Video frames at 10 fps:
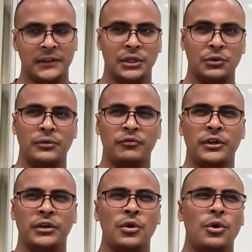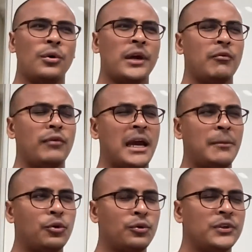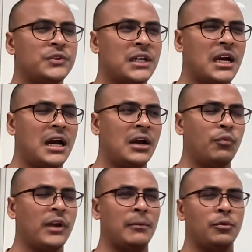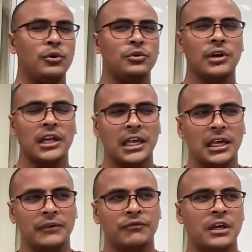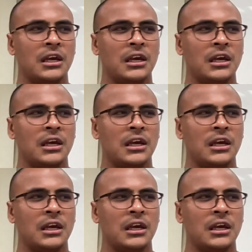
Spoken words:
Then you will worry, okay, where I'm going to start, where I'm going to live,